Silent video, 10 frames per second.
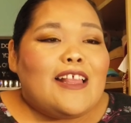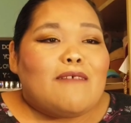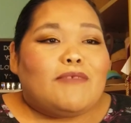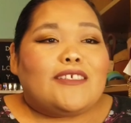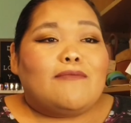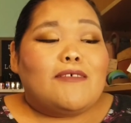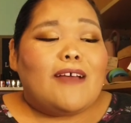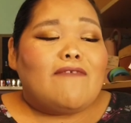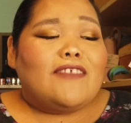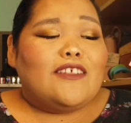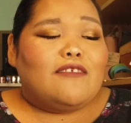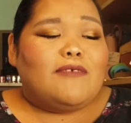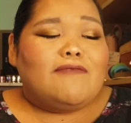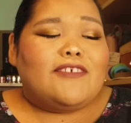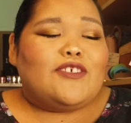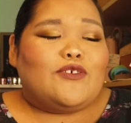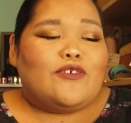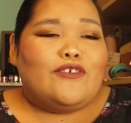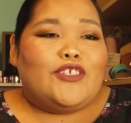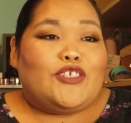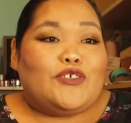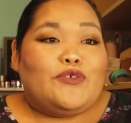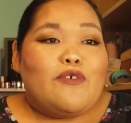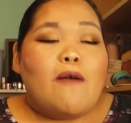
but some of them have a little bit of a story too.